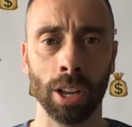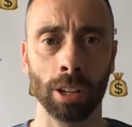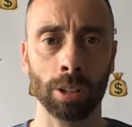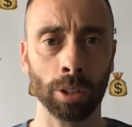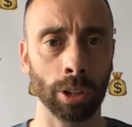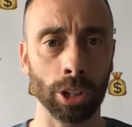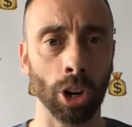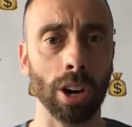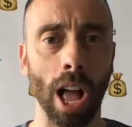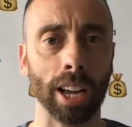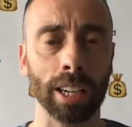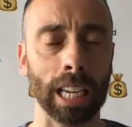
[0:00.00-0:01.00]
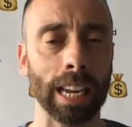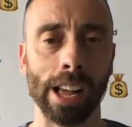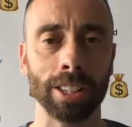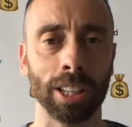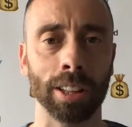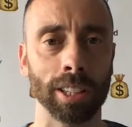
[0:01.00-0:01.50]
You're not going to get
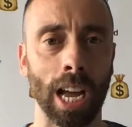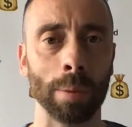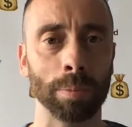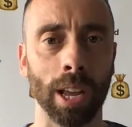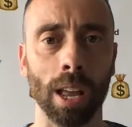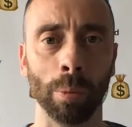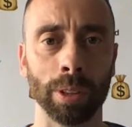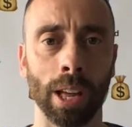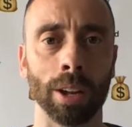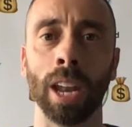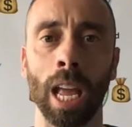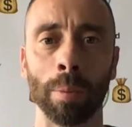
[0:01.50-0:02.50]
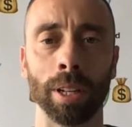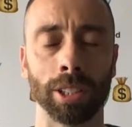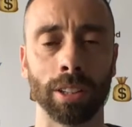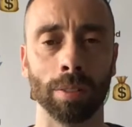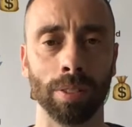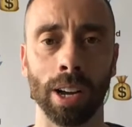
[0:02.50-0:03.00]
outside the top 10 without naming
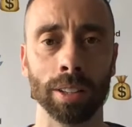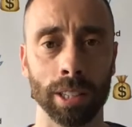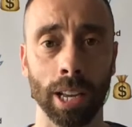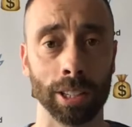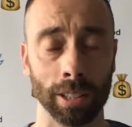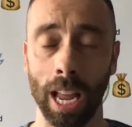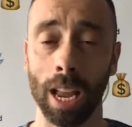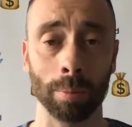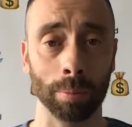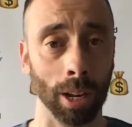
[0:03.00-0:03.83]
Stephon Diggs' name.